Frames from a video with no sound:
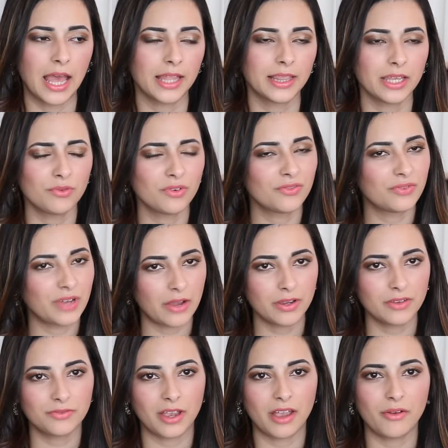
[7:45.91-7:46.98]
and they were
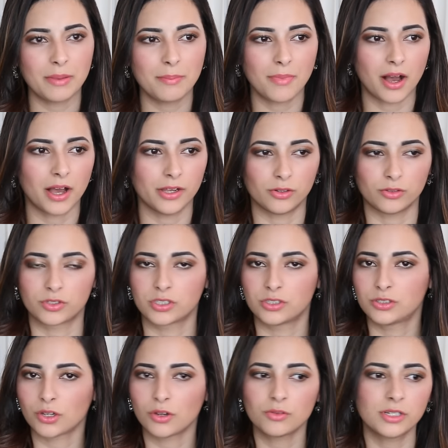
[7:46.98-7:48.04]
very, very mild,
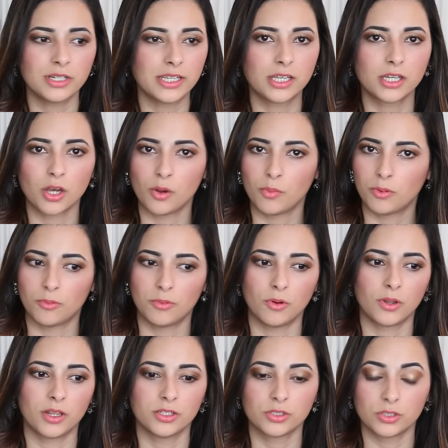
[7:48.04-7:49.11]
totally
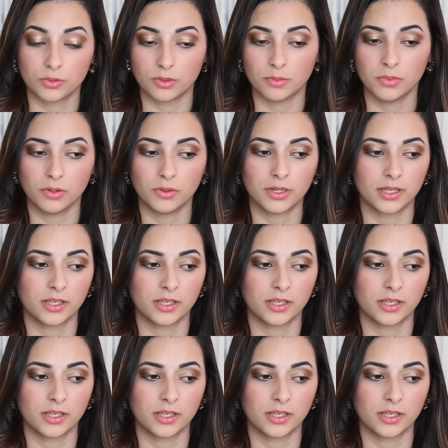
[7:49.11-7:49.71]
copable and doable.